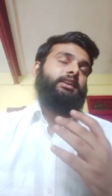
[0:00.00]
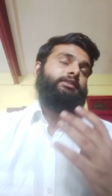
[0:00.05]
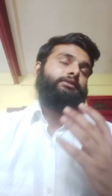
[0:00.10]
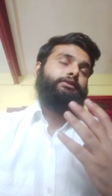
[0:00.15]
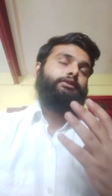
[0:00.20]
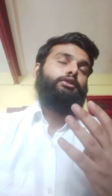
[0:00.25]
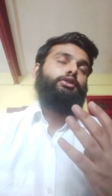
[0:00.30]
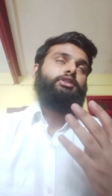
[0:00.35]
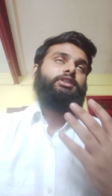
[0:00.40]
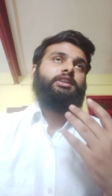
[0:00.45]

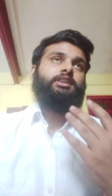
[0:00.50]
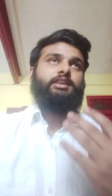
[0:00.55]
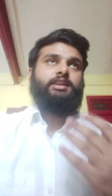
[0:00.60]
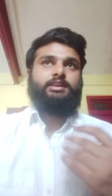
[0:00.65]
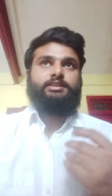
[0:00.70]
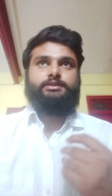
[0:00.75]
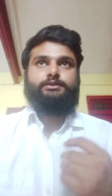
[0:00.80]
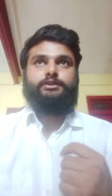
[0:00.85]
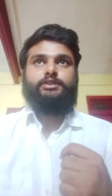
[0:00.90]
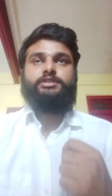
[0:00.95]
fourth and
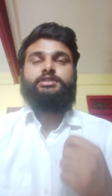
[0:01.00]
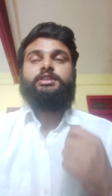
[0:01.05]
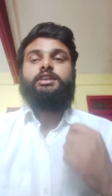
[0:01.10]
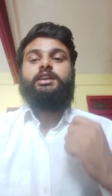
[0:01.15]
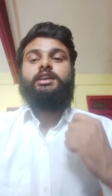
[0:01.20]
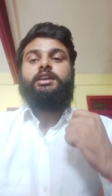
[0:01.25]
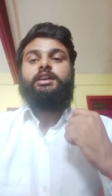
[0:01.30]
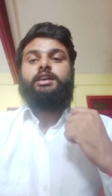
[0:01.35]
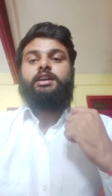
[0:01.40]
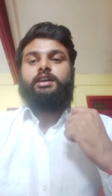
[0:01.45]
last was
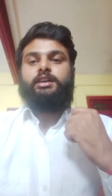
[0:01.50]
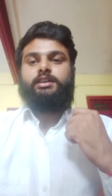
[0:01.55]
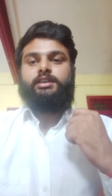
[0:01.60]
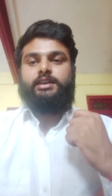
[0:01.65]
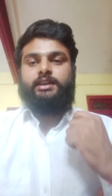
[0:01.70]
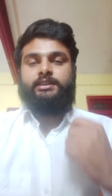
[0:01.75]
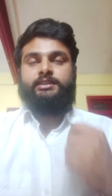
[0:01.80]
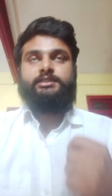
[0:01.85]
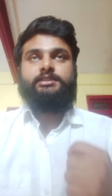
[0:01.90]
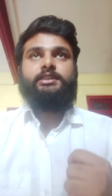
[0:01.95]

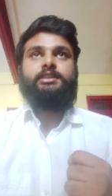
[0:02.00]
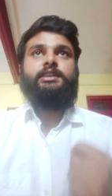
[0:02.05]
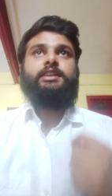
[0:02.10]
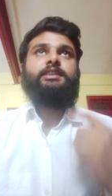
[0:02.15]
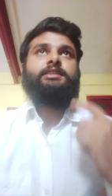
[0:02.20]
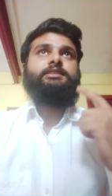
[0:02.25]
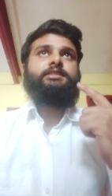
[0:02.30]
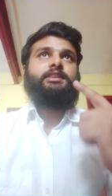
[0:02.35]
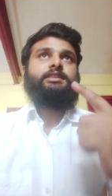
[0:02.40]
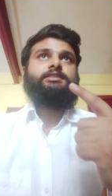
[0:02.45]

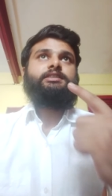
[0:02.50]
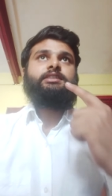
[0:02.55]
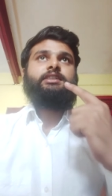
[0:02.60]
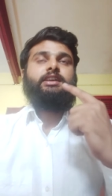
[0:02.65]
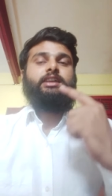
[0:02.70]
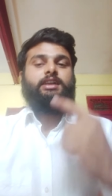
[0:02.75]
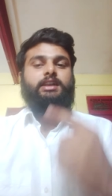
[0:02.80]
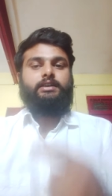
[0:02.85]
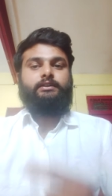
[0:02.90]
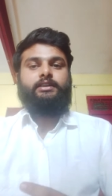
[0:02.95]
inserting Section
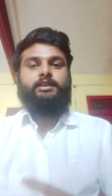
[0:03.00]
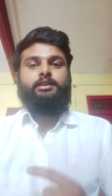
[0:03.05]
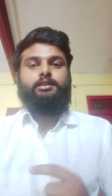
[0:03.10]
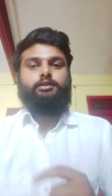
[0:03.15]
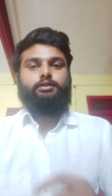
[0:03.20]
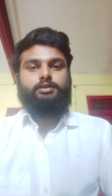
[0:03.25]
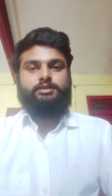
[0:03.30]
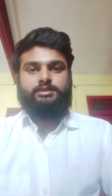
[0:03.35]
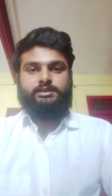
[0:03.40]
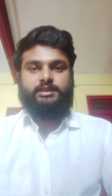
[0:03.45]
11
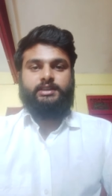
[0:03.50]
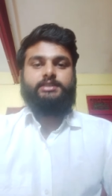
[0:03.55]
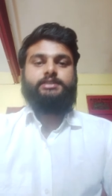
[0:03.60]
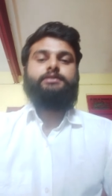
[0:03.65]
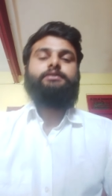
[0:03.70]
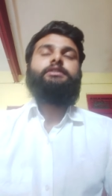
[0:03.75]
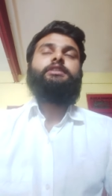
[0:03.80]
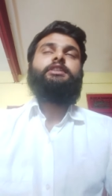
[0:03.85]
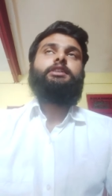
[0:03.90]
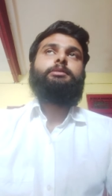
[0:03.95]
Clause
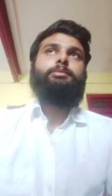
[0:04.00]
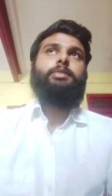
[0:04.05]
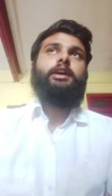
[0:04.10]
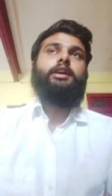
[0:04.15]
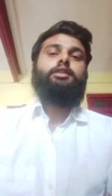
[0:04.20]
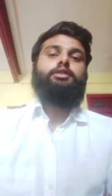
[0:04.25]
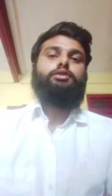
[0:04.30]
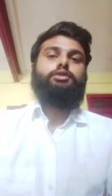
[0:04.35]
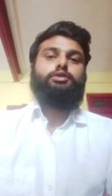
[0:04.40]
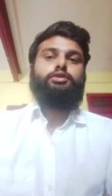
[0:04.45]
6, whereby
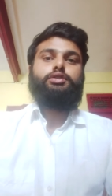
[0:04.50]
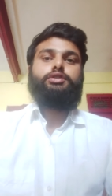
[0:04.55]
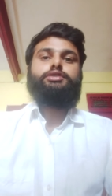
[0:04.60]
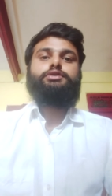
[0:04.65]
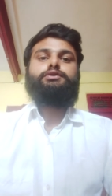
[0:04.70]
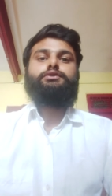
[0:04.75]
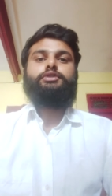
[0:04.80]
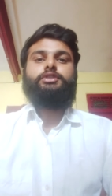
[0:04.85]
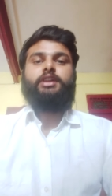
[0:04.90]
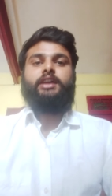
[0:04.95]

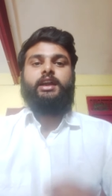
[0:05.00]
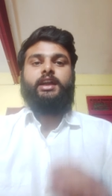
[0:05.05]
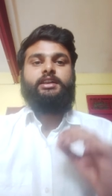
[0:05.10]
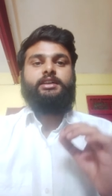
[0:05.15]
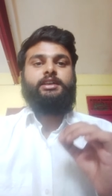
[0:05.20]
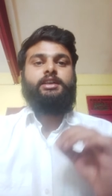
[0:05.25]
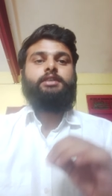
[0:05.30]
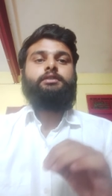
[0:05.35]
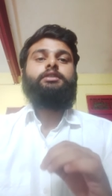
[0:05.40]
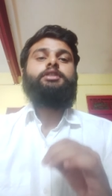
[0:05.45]
courts would
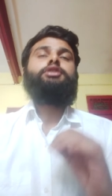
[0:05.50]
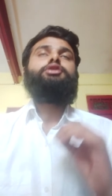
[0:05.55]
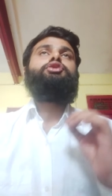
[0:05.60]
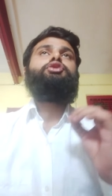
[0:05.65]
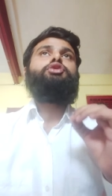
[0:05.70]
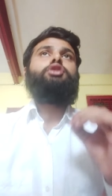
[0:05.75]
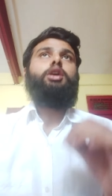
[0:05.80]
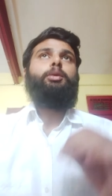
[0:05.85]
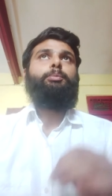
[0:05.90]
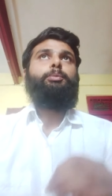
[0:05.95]
endeavour
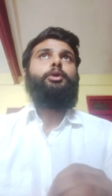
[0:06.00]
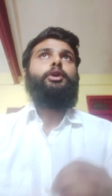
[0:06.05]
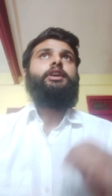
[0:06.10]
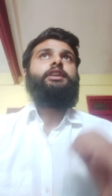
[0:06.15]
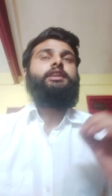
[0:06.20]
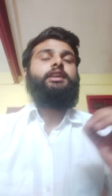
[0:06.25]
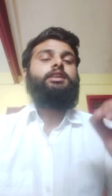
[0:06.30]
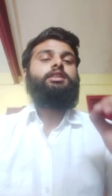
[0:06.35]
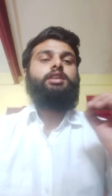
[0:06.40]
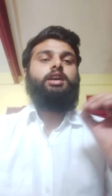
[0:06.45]
to
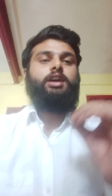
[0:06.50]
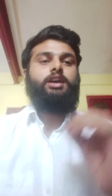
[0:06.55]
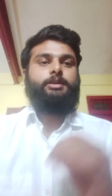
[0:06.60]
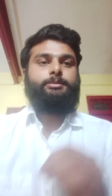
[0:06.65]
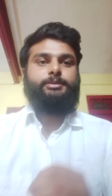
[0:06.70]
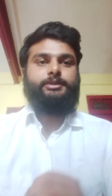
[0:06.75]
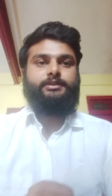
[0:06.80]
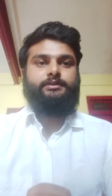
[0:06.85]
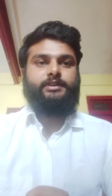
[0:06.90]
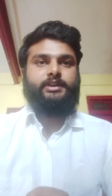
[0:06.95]
appoint an
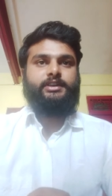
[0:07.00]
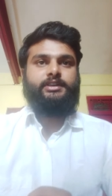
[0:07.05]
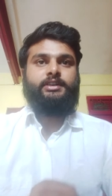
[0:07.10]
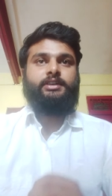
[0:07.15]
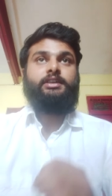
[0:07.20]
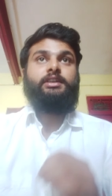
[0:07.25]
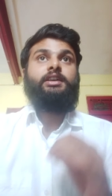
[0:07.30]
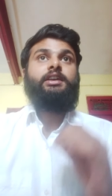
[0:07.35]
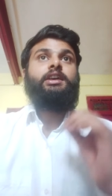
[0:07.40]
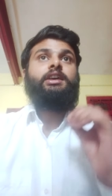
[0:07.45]

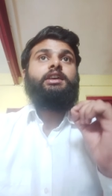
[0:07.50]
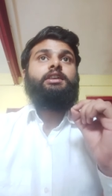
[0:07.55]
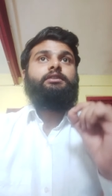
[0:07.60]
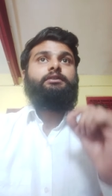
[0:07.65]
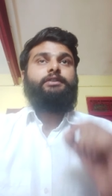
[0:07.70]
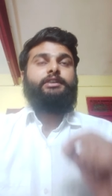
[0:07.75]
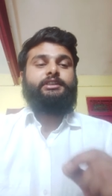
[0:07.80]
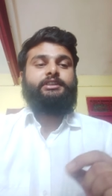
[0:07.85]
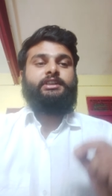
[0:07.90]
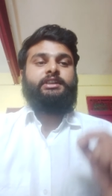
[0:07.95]
arbitrator
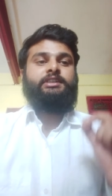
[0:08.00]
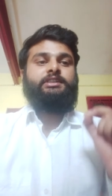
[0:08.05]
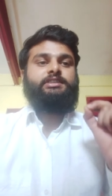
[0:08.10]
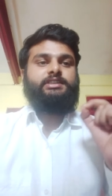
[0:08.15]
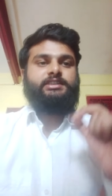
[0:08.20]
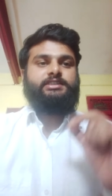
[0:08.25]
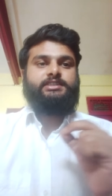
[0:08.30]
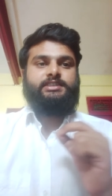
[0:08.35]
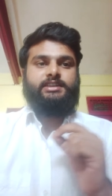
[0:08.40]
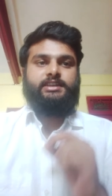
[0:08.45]
within
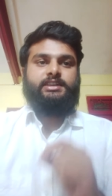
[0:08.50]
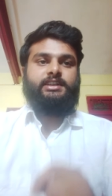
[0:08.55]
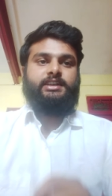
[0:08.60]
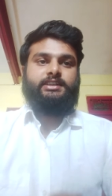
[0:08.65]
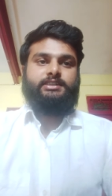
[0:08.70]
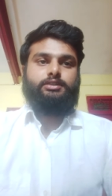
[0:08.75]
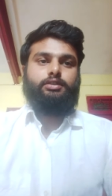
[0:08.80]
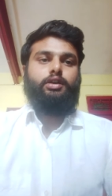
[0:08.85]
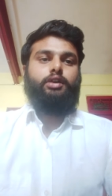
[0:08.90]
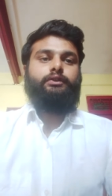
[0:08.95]
60
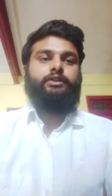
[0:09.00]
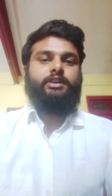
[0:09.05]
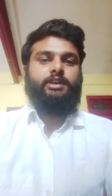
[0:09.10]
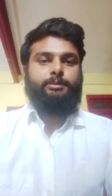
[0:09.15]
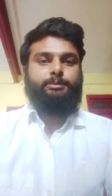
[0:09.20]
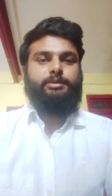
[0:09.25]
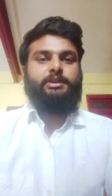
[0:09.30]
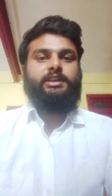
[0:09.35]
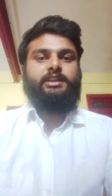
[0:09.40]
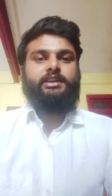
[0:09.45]
days of an
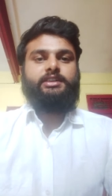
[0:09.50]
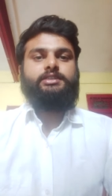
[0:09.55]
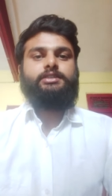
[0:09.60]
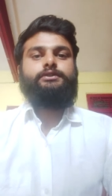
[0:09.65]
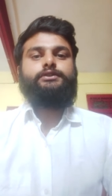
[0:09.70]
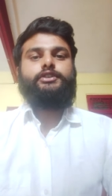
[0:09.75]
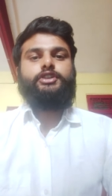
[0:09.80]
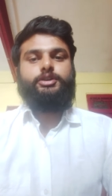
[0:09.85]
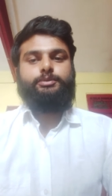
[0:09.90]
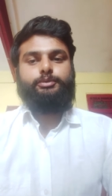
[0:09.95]

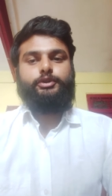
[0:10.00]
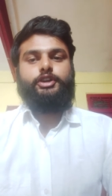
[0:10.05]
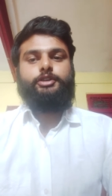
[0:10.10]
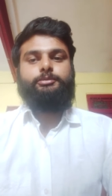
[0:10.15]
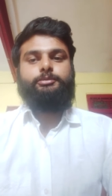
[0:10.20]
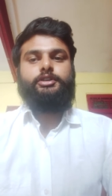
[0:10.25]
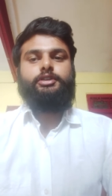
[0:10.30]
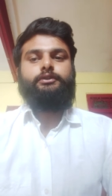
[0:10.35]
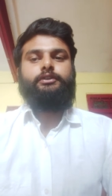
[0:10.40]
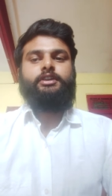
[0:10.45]
application for
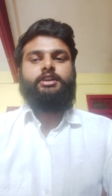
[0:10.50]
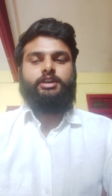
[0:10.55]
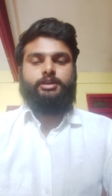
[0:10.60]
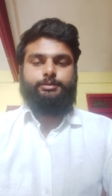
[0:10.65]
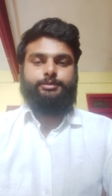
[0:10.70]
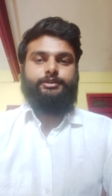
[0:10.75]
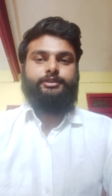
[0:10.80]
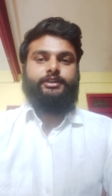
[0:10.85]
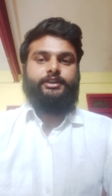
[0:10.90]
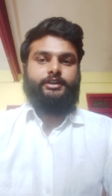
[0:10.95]
appointment of an
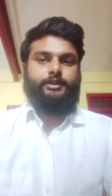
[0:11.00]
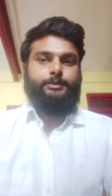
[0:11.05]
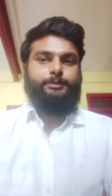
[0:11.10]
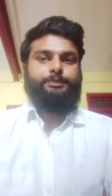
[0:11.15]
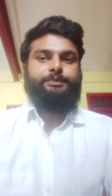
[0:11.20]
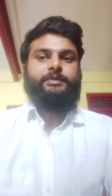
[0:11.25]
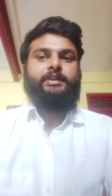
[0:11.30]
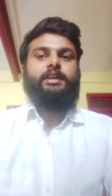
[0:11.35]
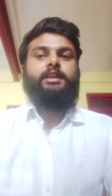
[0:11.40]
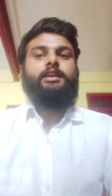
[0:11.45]
arbitrator.
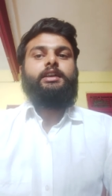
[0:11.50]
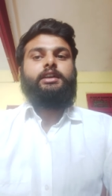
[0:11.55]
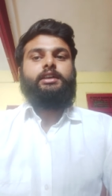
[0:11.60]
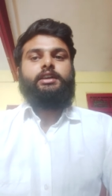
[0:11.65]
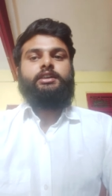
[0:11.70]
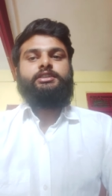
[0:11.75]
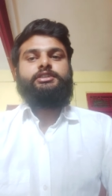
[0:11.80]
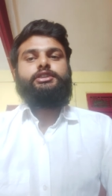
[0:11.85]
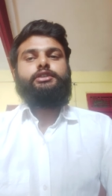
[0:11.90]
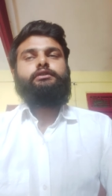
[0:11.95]

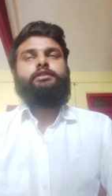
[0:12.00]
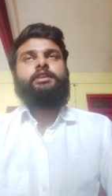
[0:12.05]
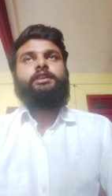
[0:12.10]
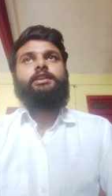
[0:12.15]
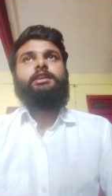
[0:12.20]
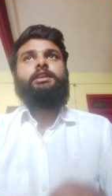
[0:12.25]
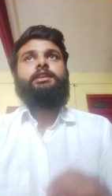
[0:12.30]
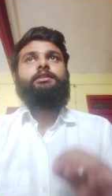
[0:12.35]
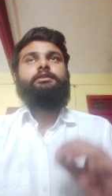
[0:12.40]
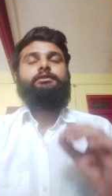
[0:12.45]

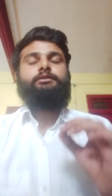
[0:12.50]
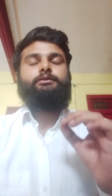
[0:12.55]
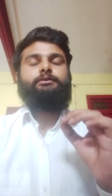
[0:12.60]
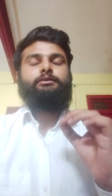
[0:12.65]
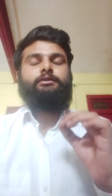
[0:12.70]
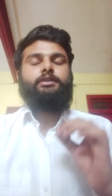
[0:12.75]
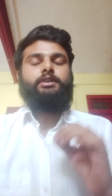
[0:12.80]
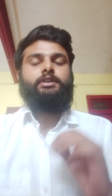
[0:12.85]
Consequently, with